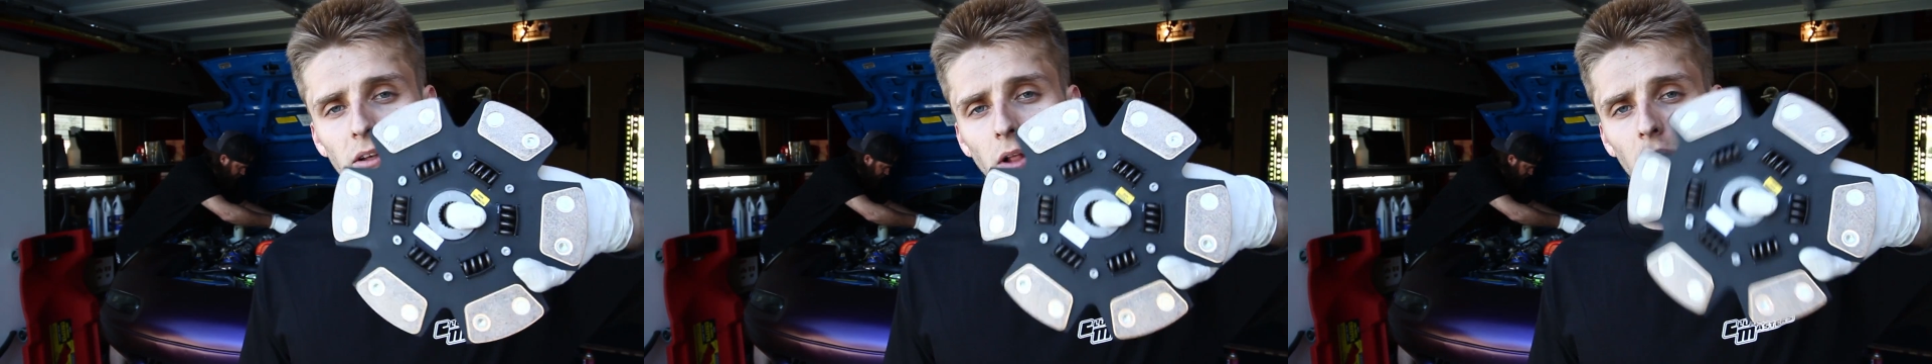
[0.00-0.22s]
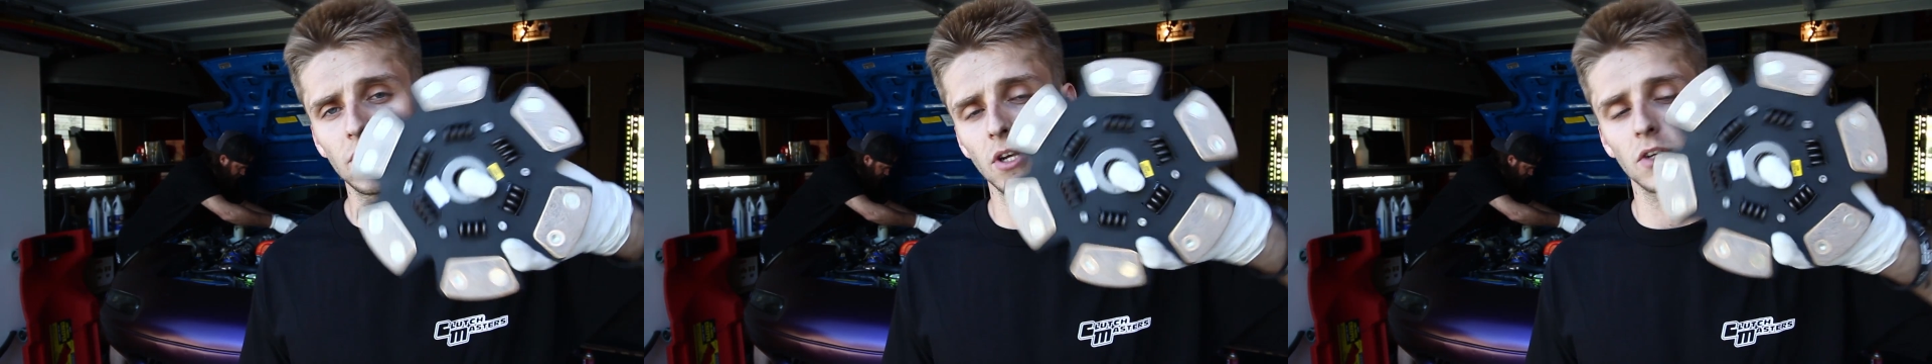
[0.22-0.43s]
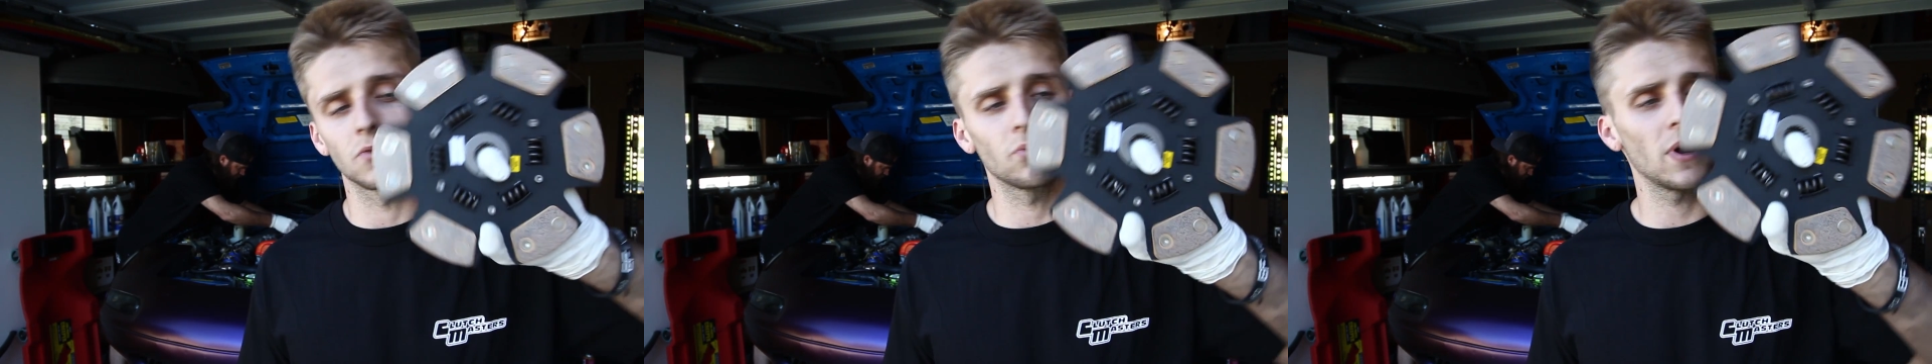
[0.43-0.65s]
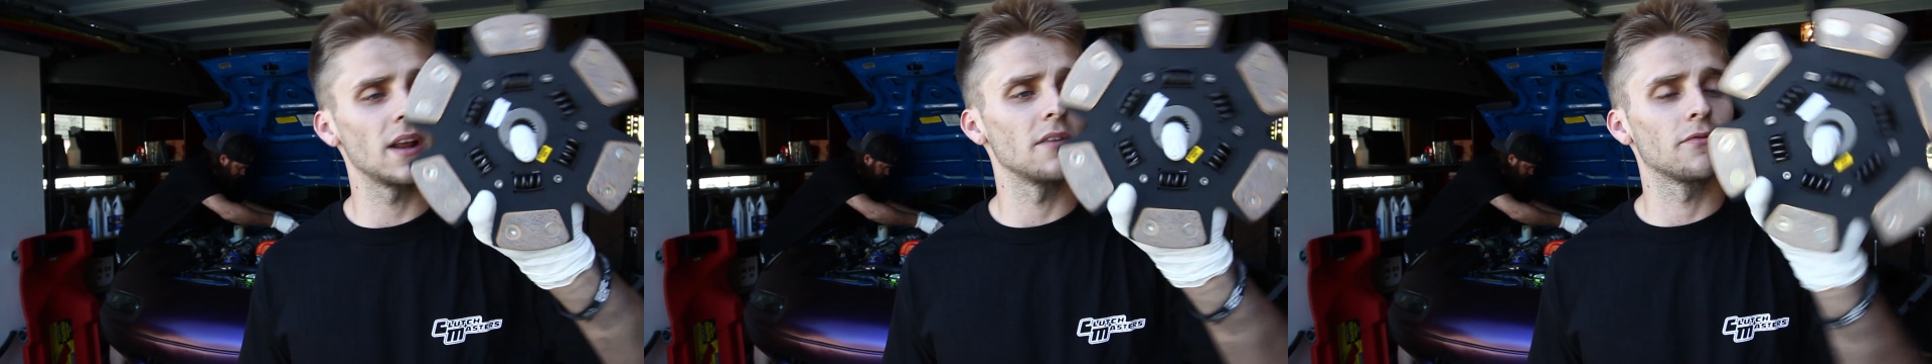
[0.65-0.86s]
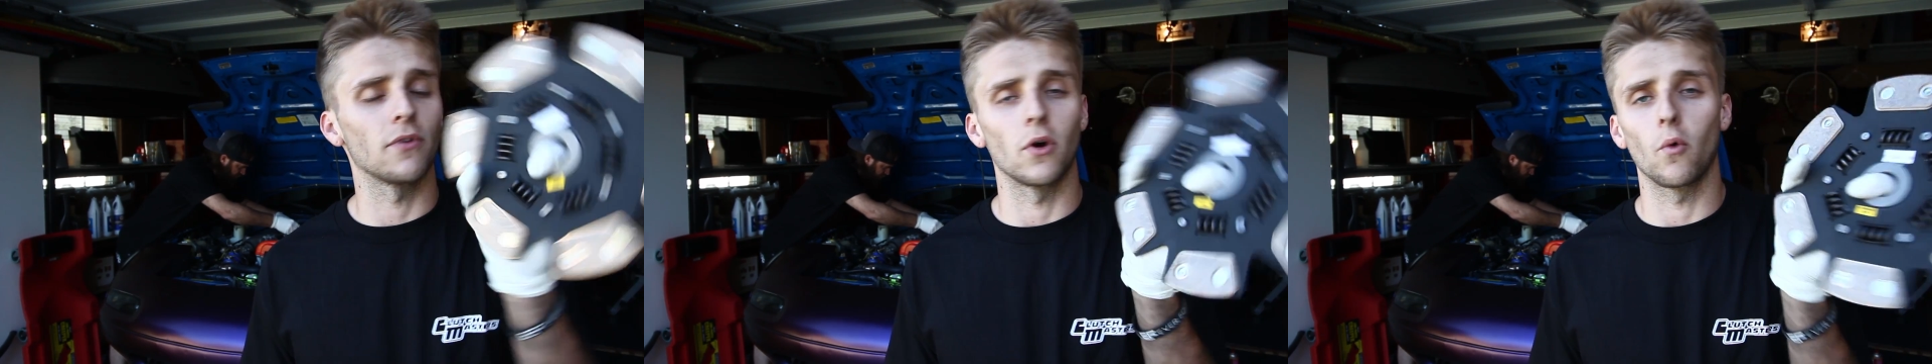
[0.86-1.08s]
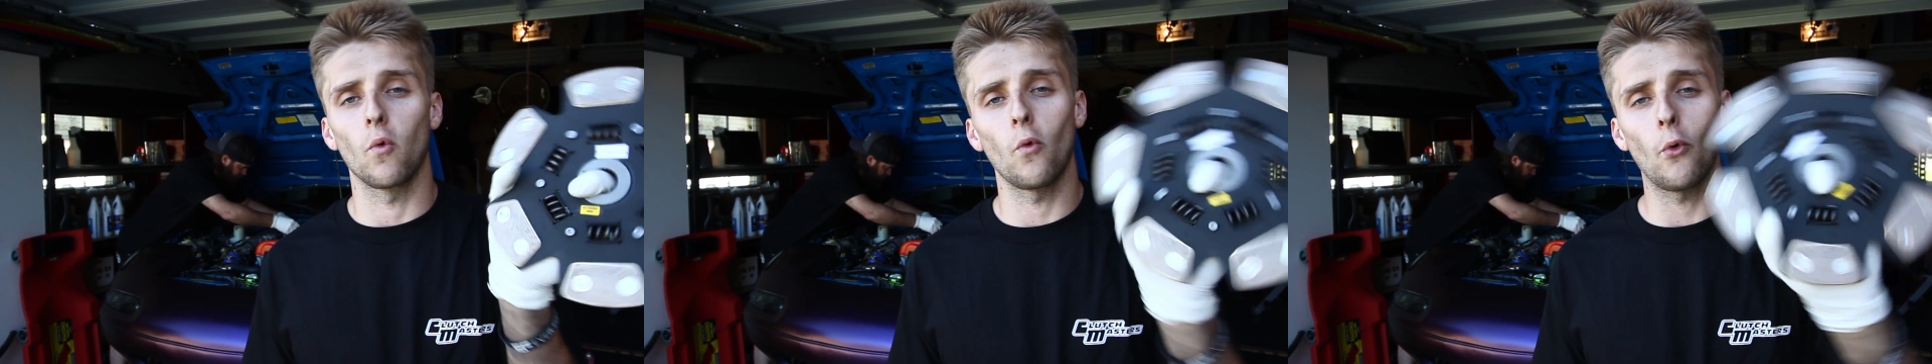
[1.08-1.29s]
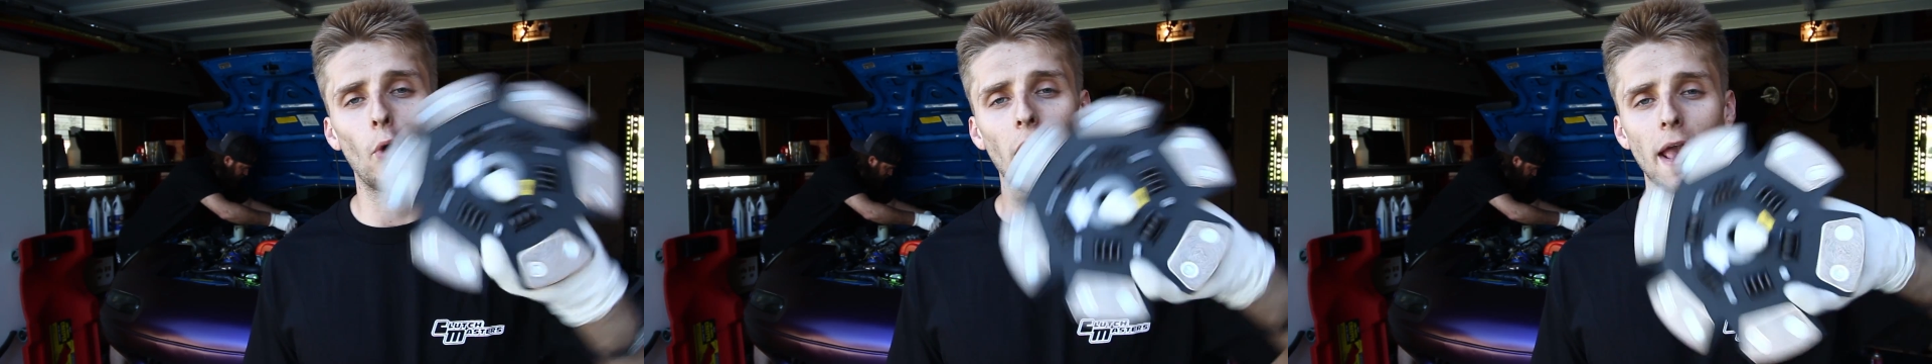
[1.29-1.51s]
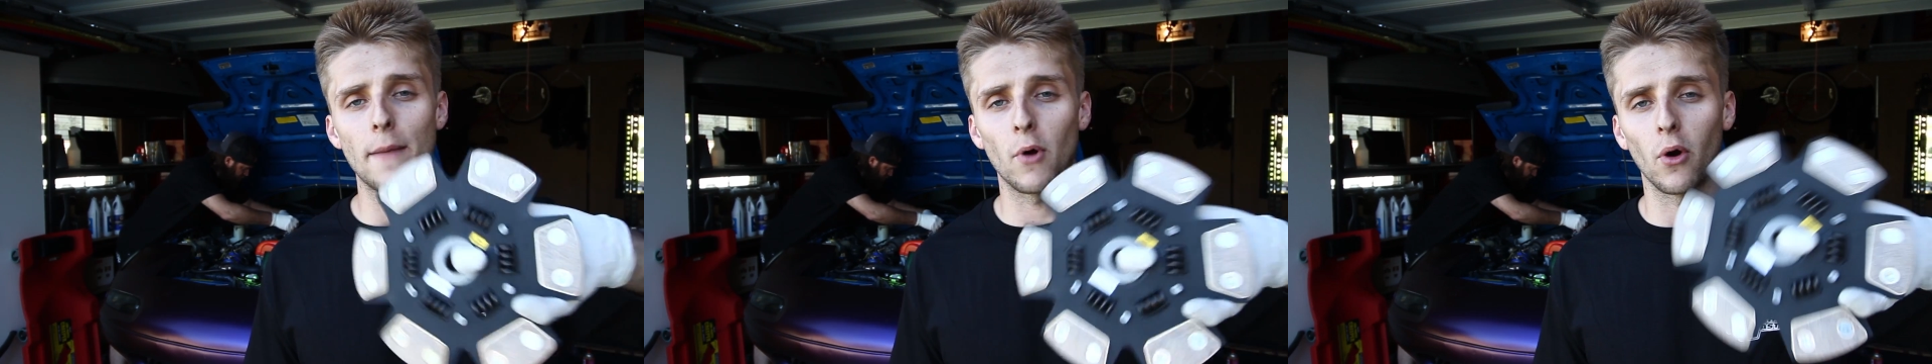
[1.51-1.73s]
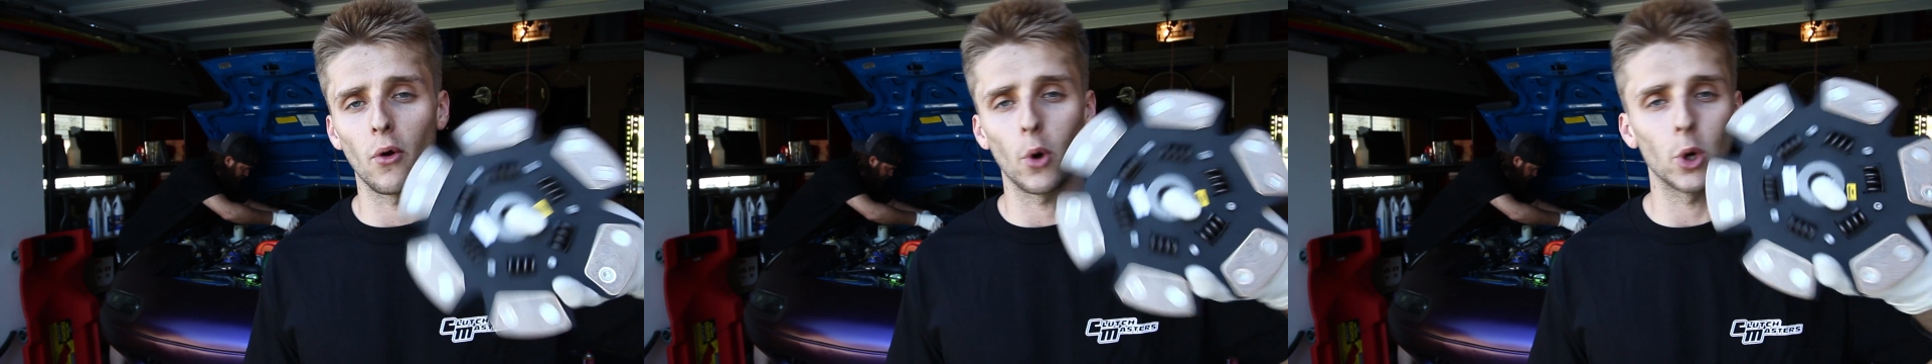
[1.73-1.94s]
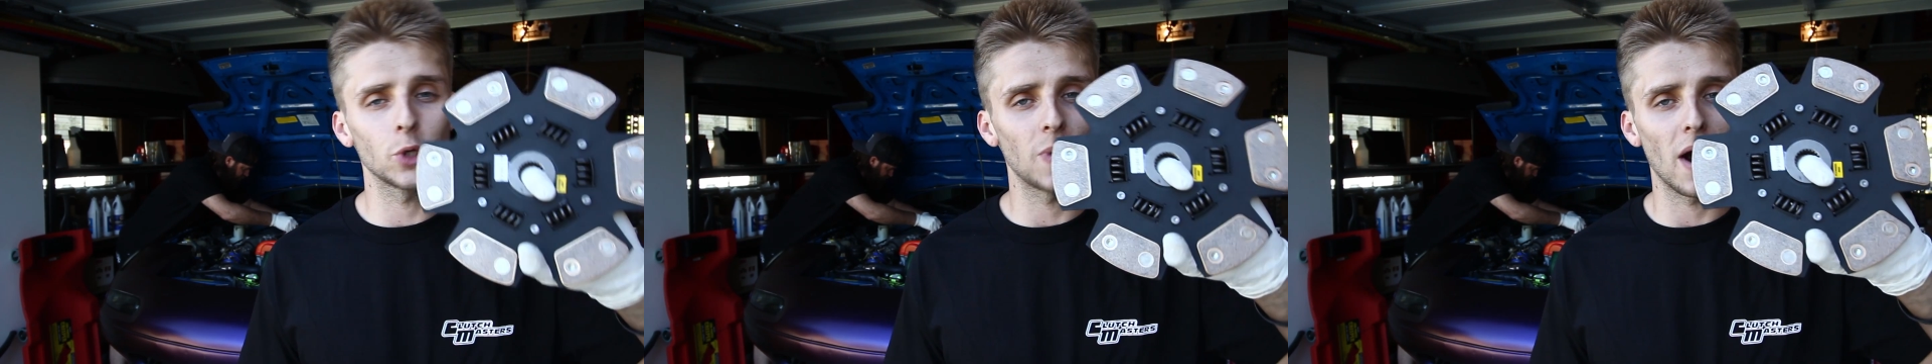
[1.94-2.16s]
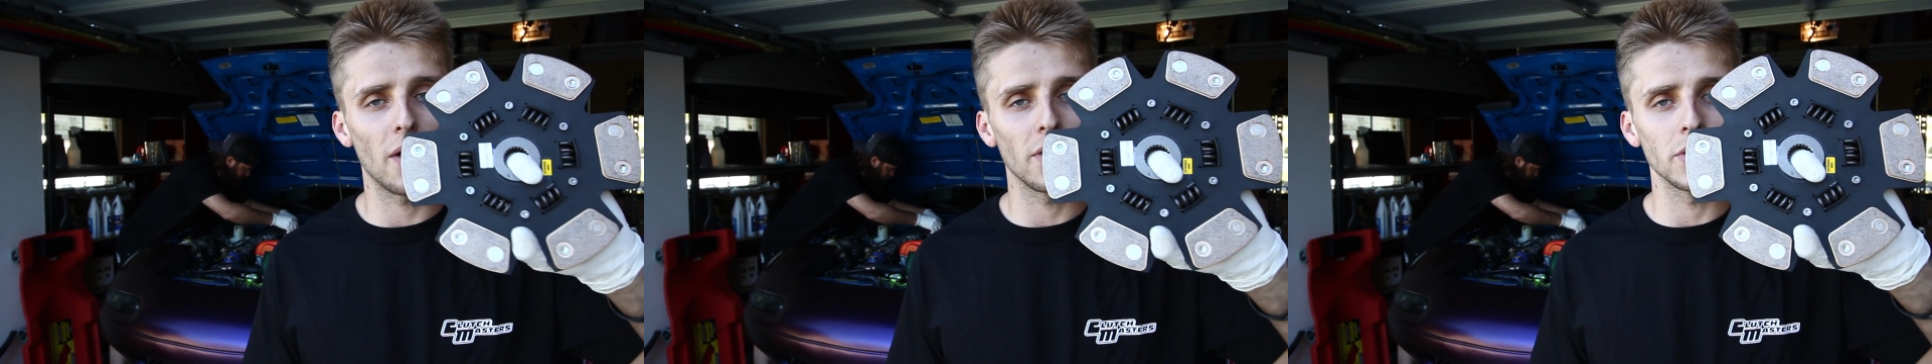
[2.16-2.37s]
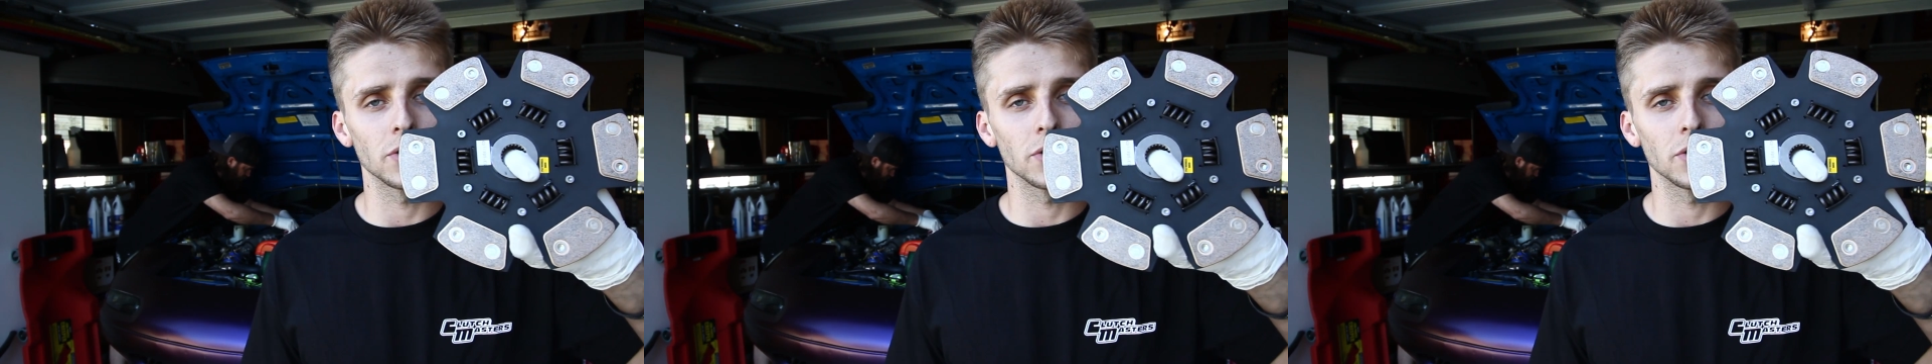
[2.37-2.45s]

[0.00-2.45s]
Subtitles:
clutch is rated for way more horsepower